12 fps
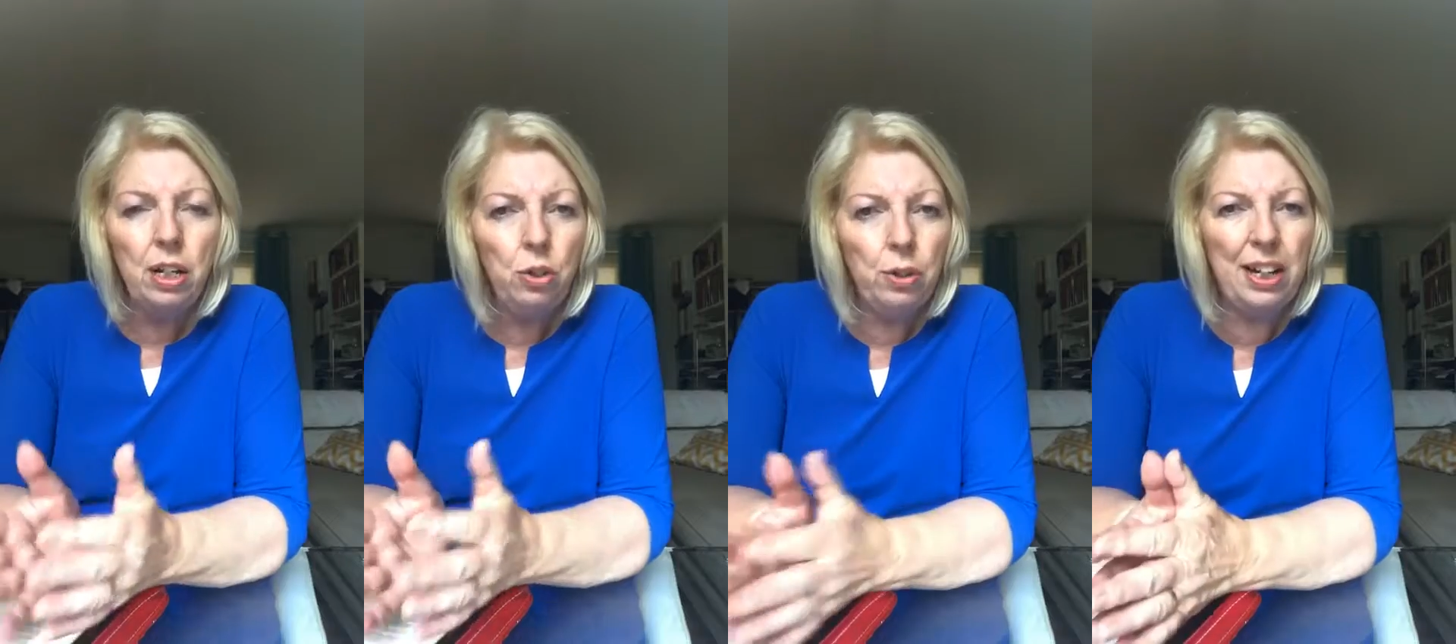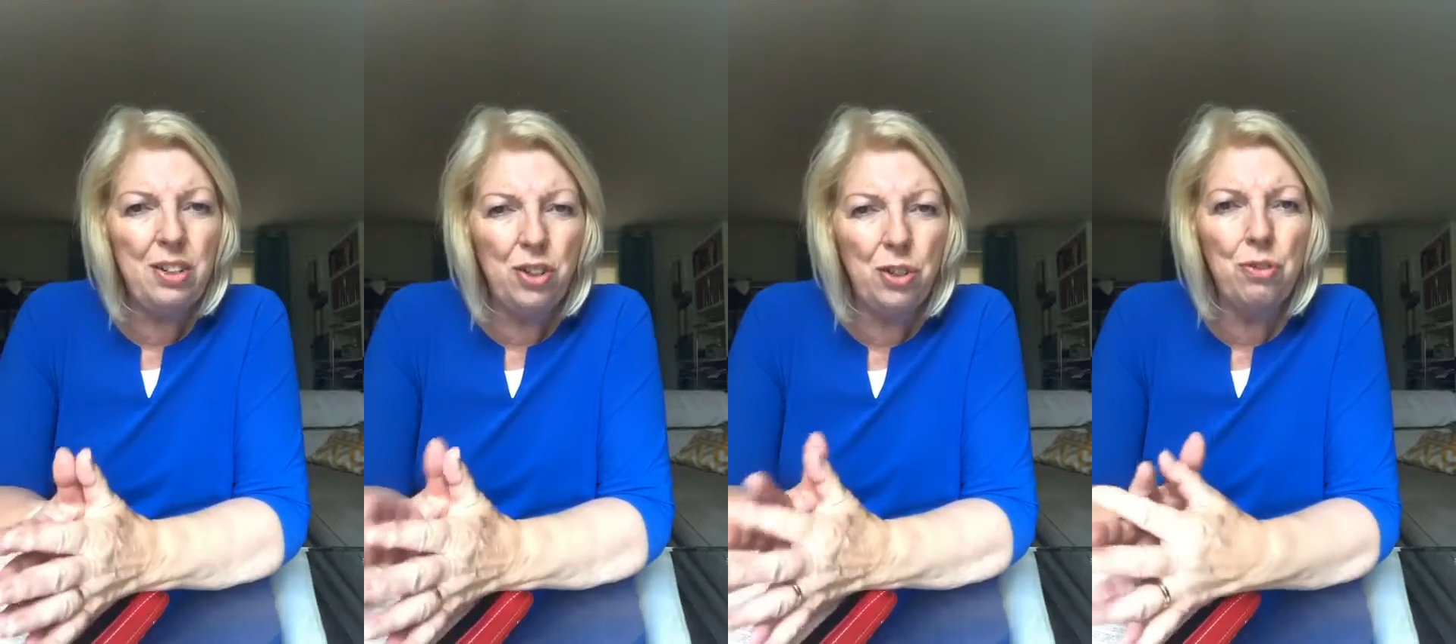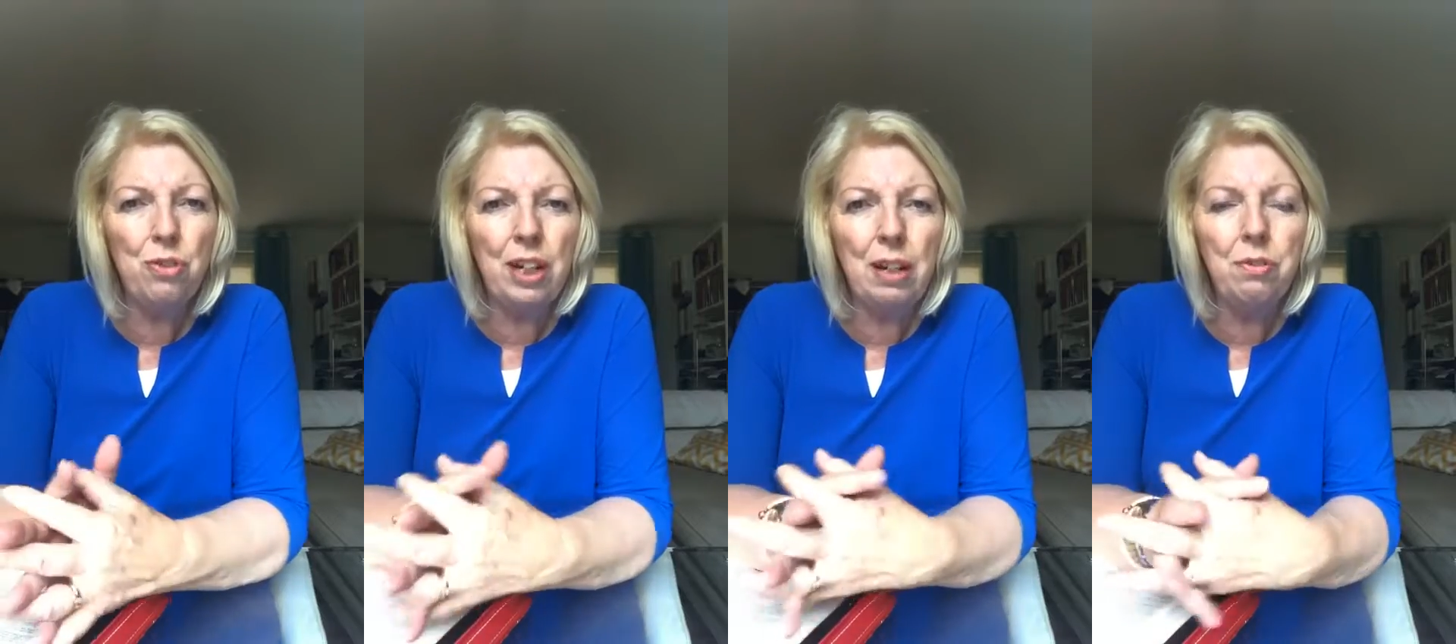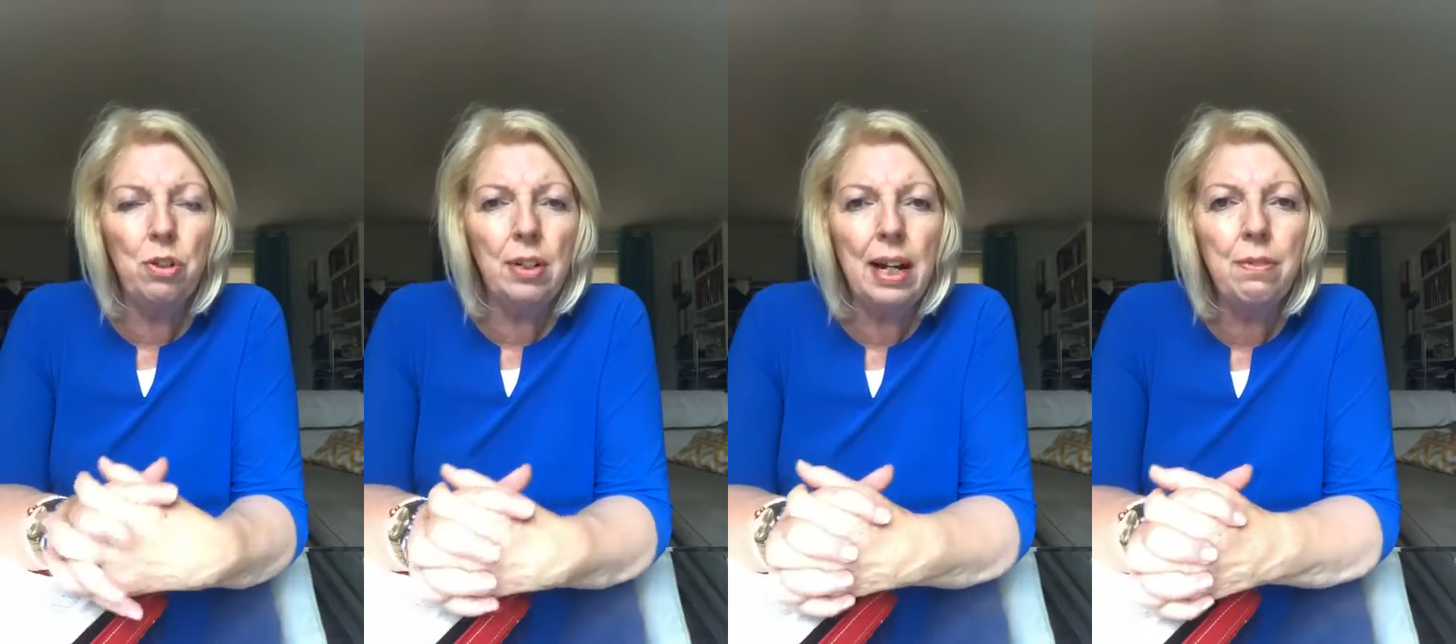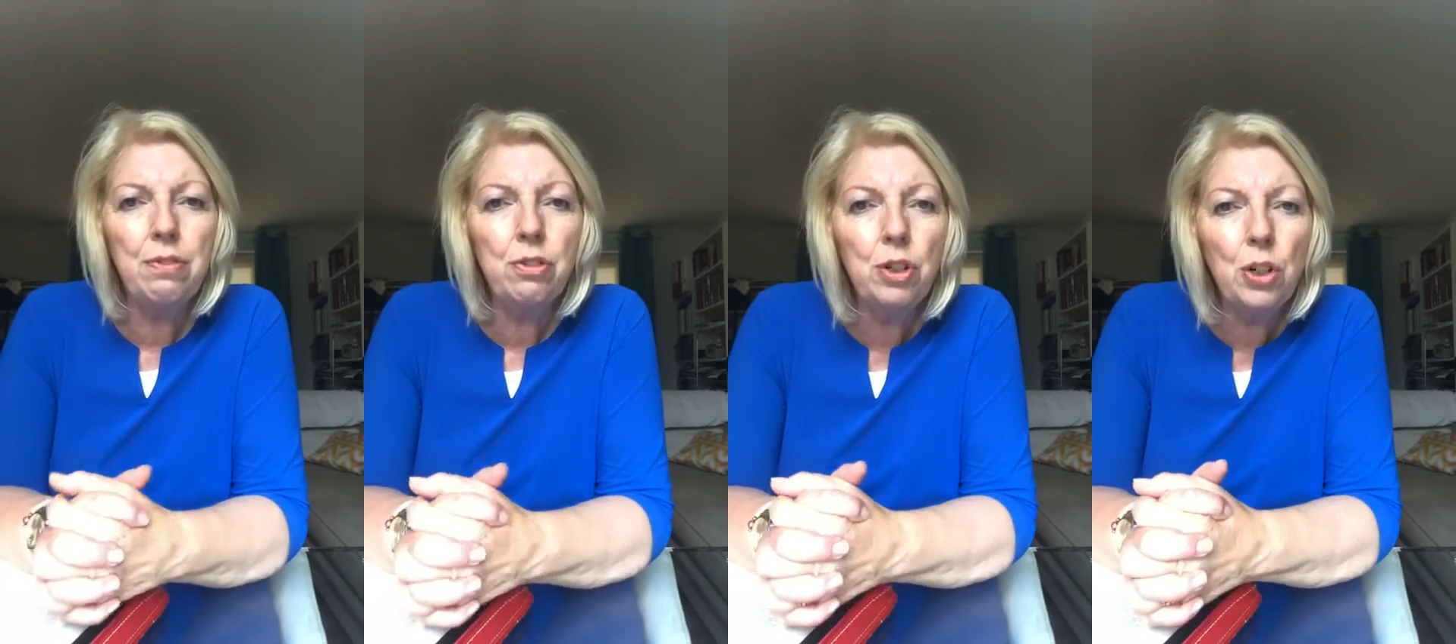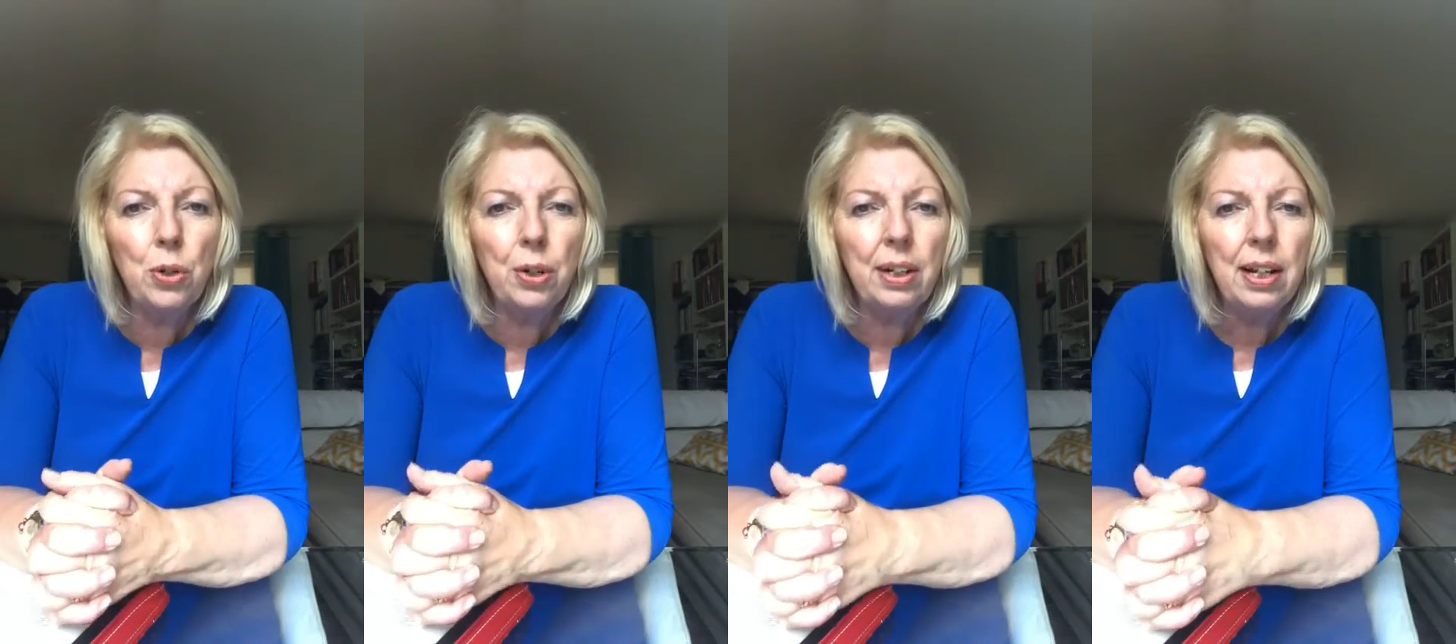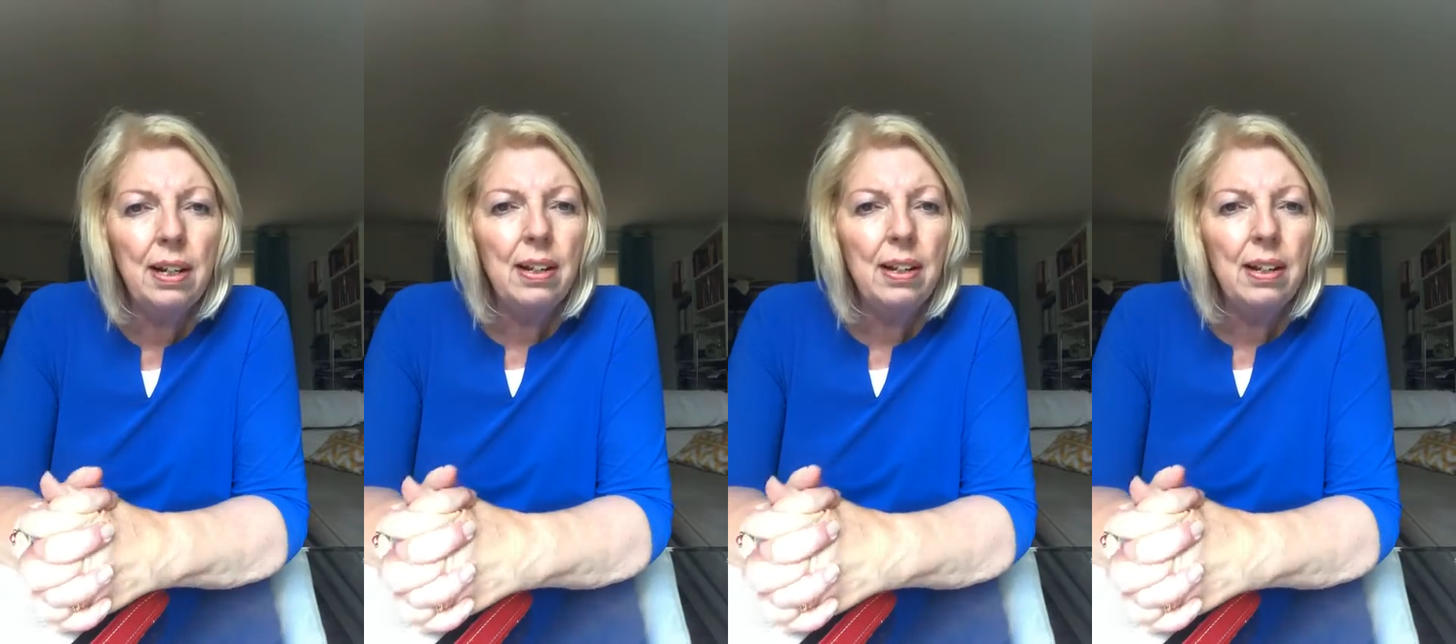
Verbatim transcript: You can choose to give your life to the Lord,